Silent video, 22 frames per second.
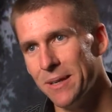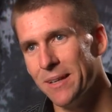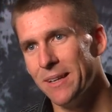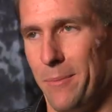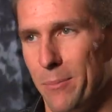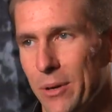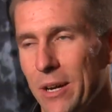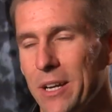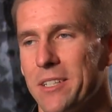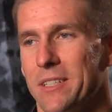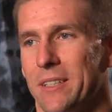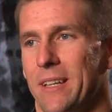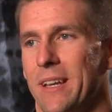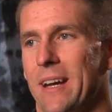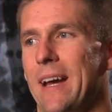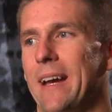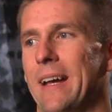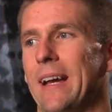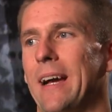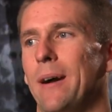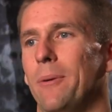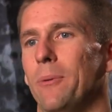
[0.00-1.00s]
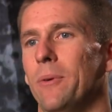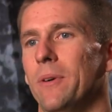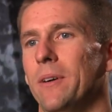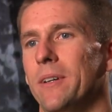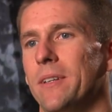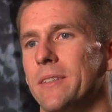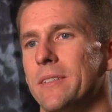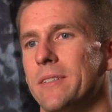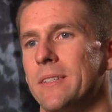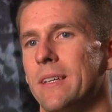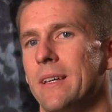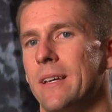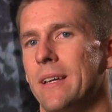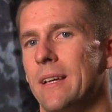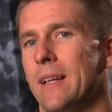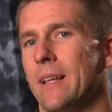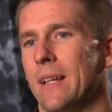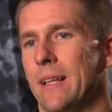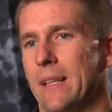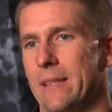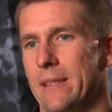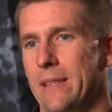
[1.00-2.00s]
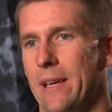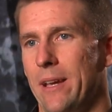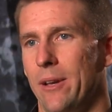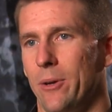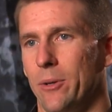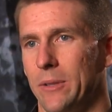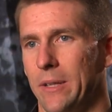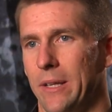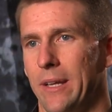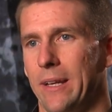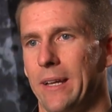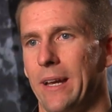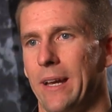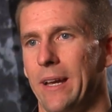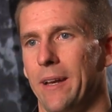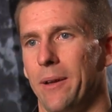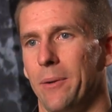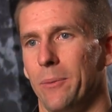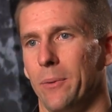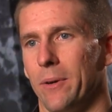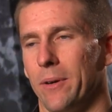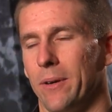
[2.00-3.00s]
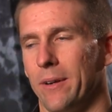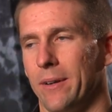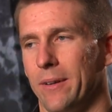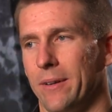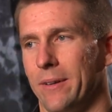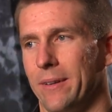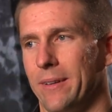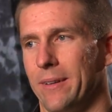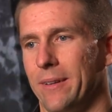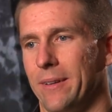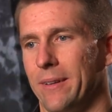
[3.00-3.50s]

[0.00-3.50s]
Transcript: The impression that I got was they only kind of were,